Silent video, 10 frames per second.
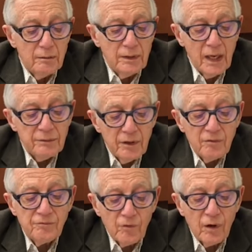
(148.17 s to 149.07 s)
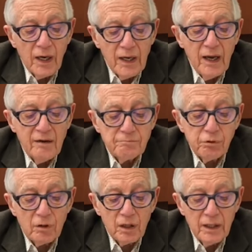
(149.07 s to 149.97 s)
Now, therefore, I have
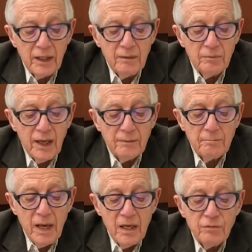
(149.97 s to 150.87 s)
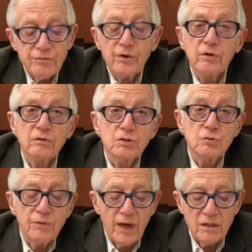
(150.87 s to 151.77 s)
proclaimed that May 3rd,
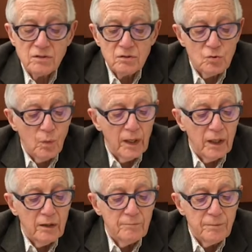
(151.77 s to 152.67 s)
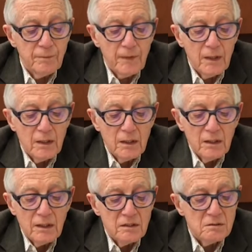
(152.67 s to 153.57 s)
2020
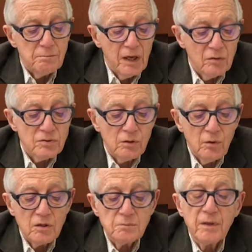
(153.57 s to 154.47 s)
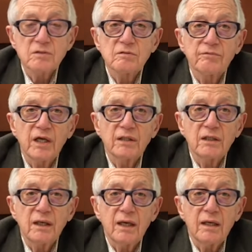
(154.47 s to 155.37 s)
is Bells Across
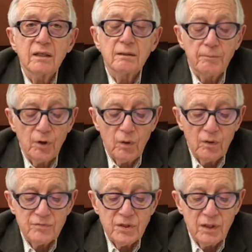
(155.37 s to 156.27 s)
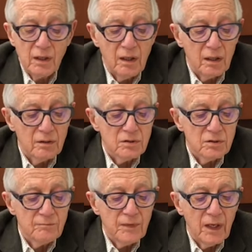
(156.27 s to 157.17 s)
Pennsylvania Day in the borough of State
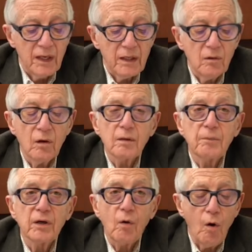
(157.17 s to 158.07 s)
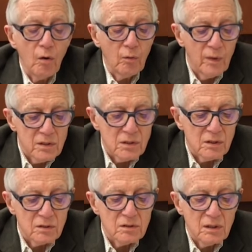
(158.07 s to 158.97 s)
College. And I call upon all
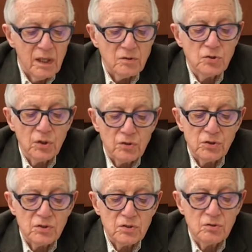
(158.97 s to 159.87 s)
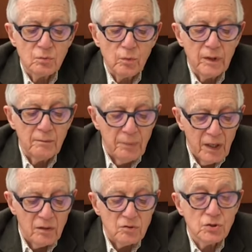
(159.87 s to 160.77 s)
residents and churches to ring
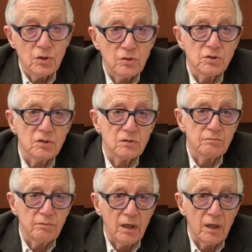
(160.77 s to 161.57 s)
bells, churches,